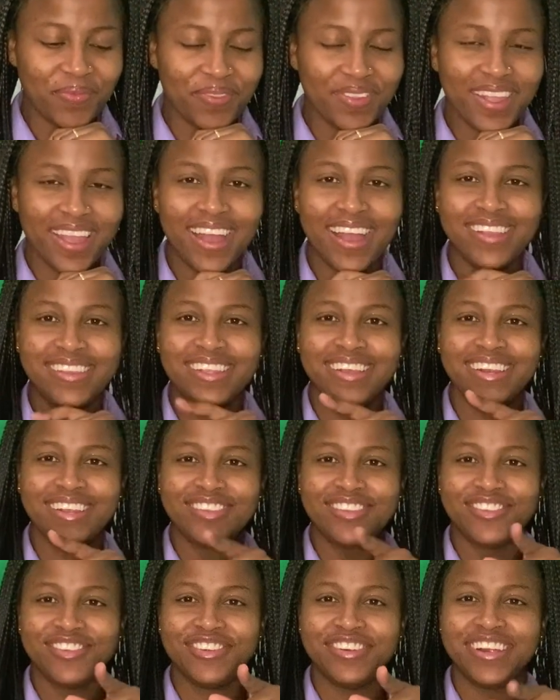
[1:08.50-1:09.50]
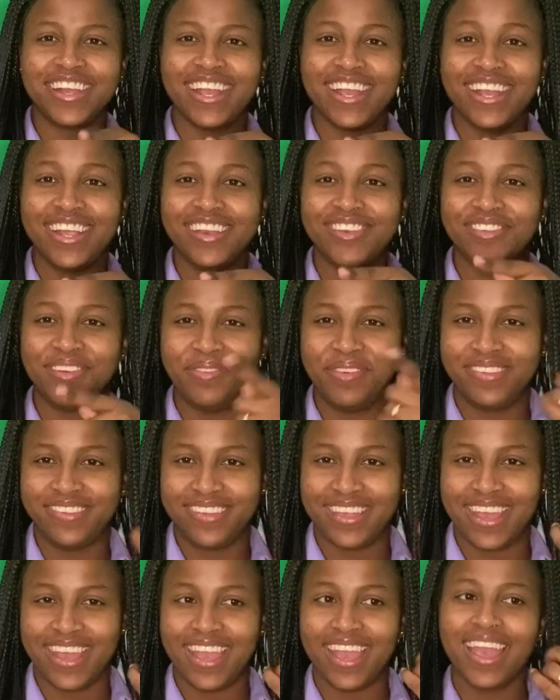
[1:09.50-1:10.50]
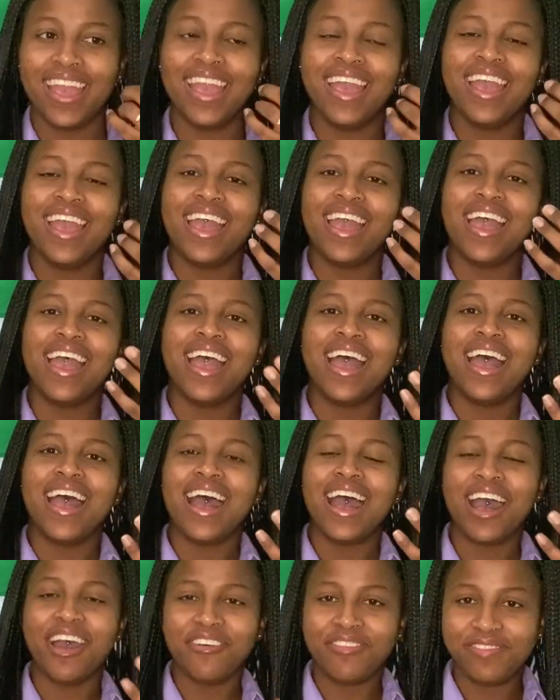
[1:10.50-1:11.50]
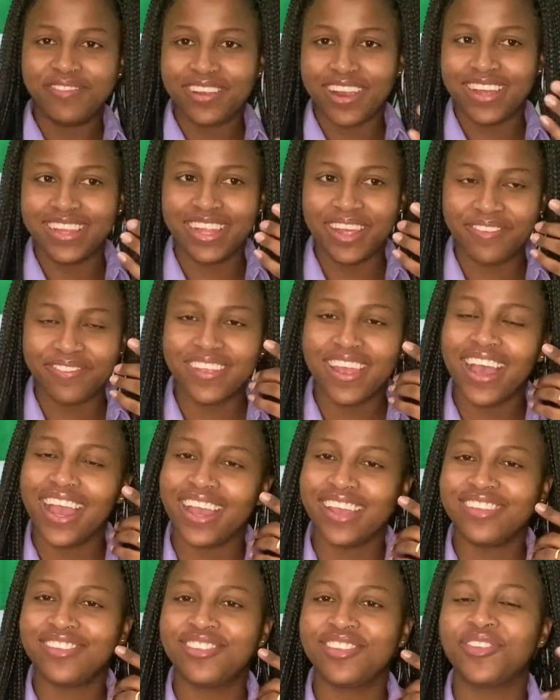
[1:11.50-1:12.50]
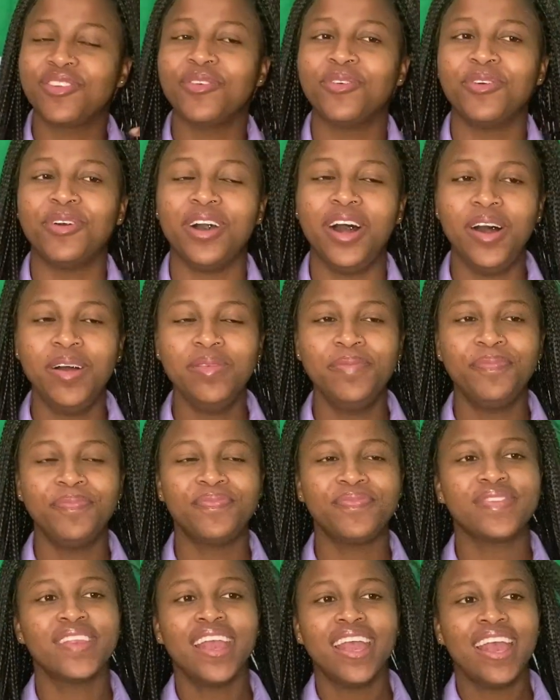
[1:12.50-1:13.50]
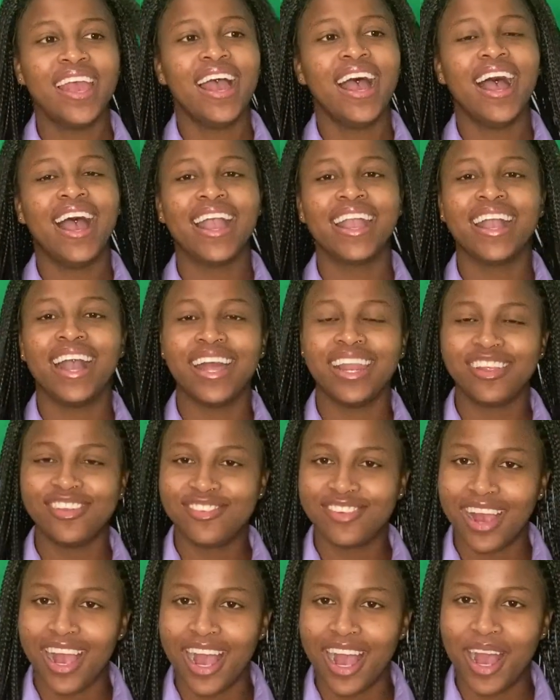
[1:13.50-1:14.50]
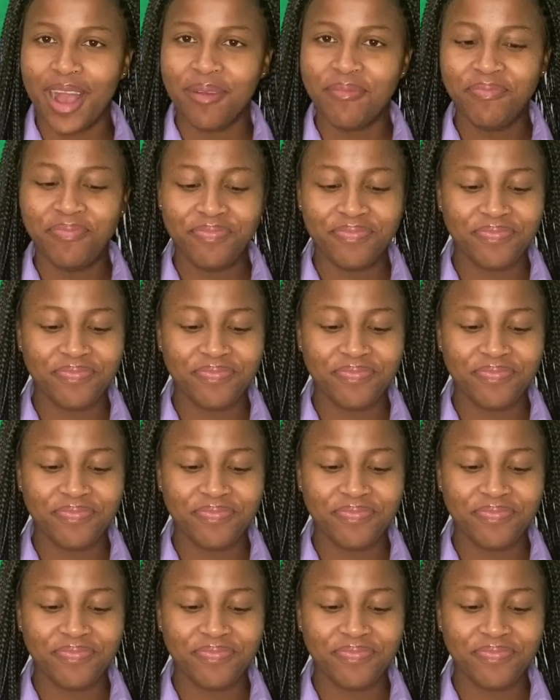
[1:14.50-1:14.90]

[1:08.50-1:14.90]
I think the story ends when we say, after I left high school, I got a job.